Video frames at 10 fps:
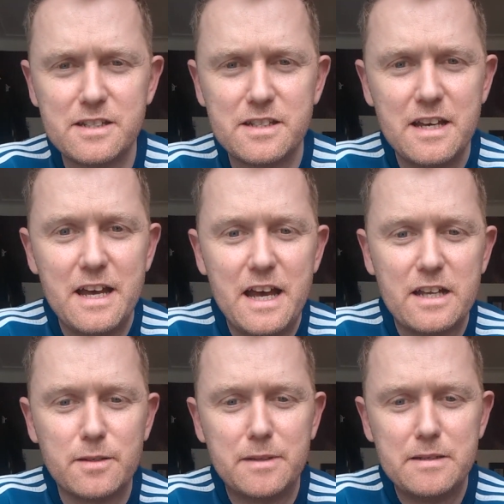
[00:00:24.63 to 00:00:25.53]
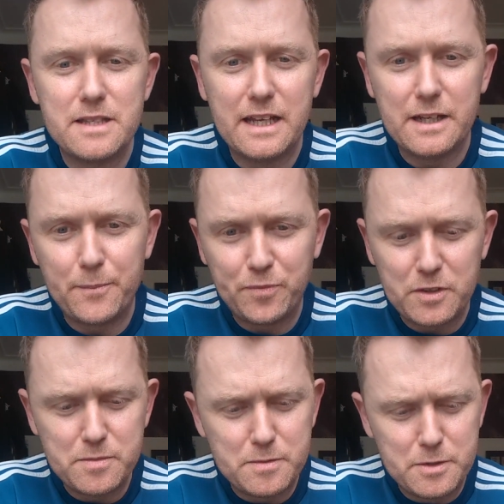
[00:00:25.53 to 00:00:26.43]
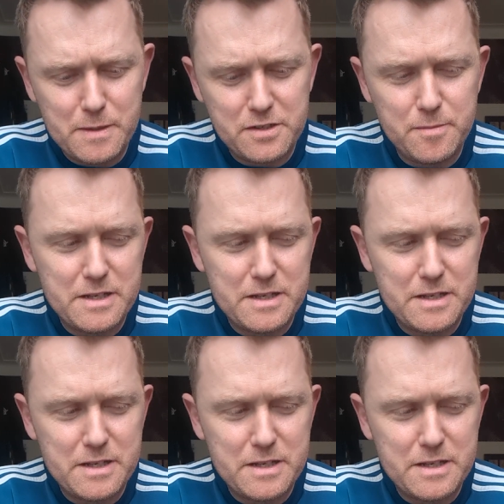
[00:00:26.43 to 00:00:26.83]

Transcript: Because I sometimes think, especially